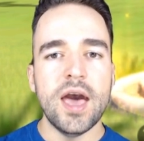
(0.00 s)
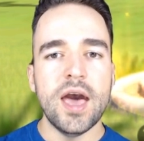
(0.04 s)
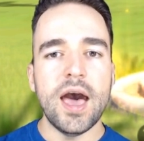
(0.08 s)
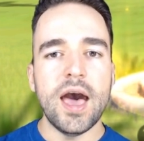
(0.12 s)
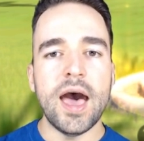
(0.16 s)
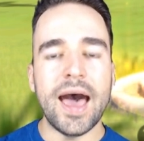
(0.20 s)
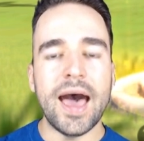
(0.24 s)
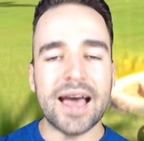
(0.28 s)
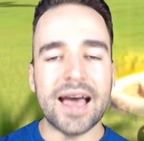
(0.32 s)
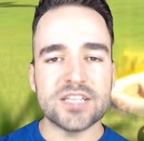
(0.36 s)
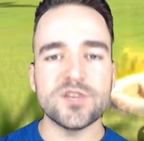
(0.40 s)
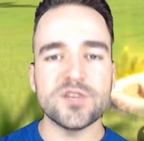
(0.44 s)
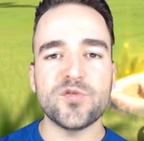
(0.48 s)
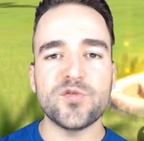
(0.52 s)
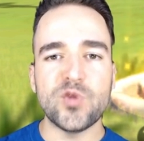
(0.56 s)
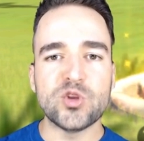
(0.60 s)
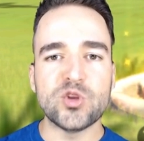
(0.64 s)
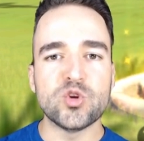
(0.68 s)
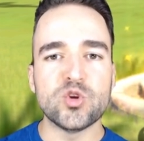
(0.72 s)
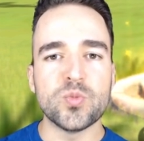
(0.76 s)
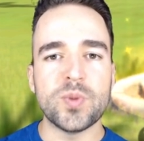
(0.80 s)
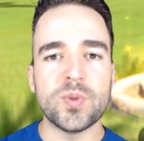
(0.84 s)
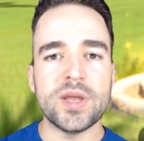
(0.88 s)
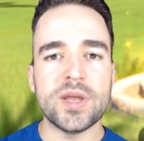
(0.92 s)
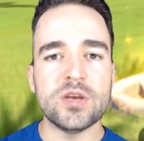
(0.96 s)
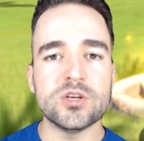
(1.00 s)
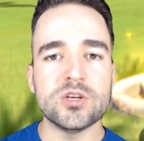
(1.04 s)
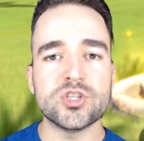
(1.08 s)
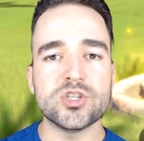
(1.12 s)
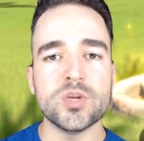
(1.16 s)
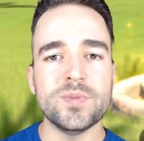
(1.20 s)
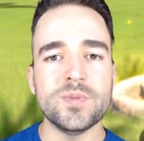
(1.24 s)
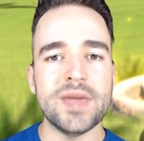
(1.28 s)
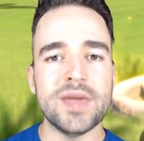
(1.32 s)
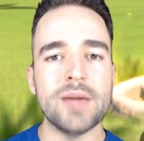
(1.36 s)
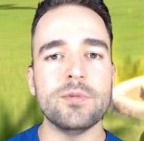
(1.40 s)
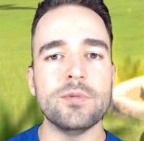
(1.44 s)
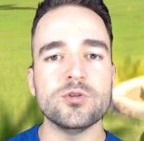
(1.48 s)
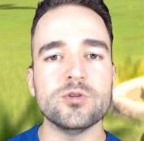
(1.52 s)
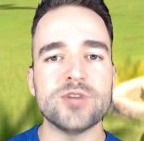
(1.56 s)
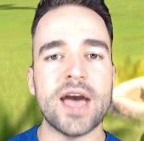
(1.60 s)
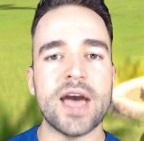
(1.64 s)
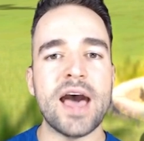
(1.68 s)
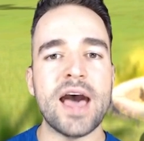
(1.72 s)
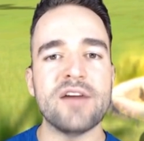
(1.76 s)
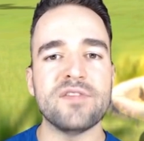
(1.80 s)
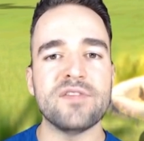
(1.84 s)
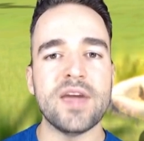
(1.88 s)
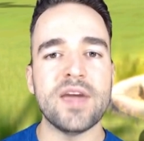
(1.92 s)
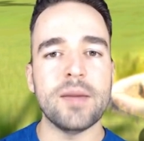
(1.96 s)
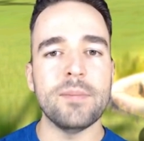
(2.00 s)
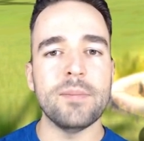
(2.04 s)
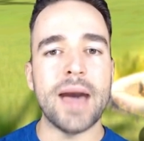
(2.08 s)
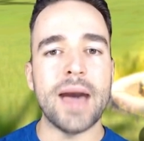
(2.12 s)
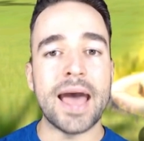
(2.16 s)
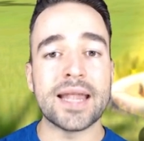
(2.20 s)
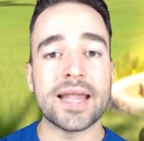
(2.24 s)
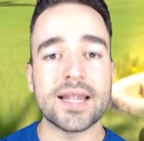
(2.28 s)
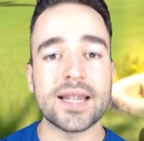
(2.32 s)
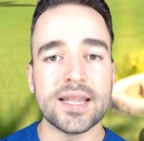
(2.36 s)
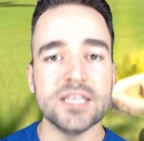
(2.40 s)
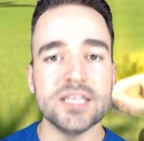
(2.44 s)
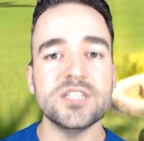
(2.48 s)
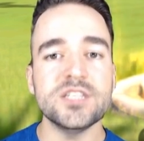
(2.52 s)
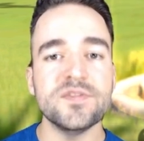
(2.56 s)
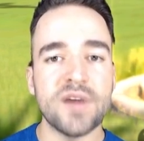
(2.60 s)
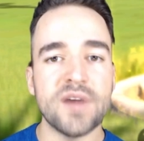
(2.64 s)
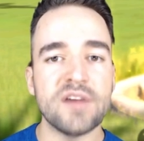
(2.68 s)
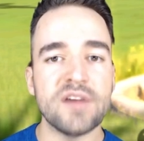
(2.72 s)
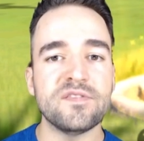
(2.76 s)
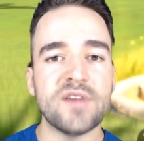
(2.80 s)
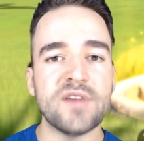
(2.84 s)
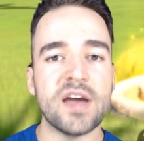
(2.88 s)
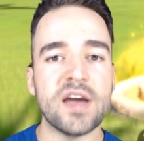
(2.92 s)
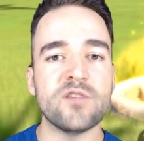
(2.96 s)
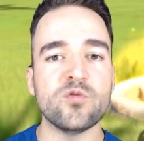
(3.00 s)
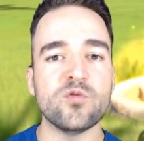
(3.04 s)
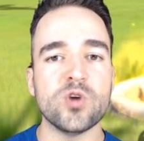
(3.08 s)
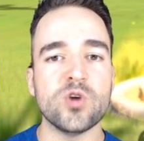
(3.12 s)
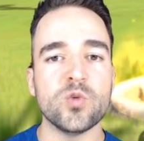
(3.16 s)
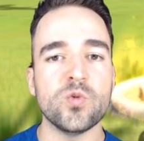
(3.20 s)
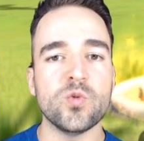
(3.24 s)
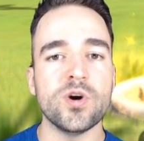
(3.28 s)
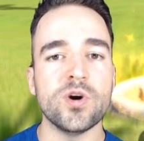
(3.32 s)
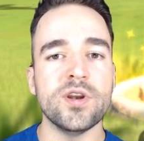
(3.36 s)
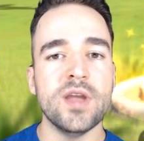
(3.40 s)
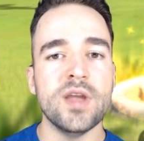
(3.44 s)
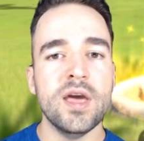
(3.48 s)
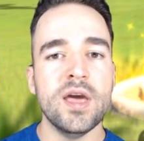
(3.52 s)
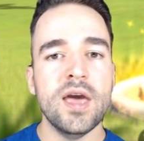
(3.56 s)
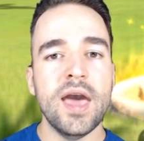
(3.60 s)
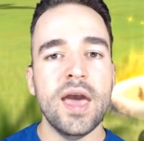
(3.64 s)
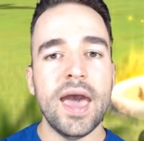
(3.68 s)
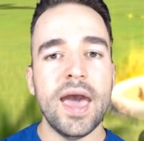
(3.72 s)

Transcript: As a free-to-play, you should be able to have him at least 5511.